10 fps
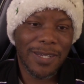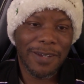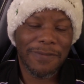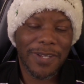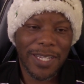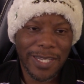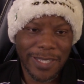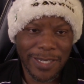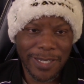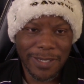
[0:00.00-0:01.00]
of
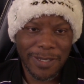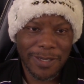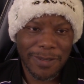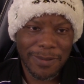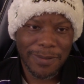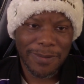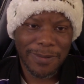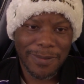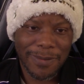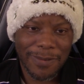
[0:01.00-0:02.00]
anything
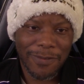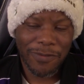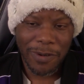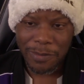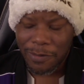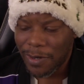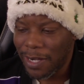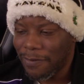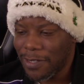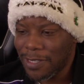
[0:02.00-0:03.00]
from the
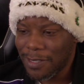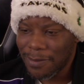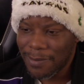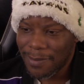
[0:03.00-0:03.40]
Ravens.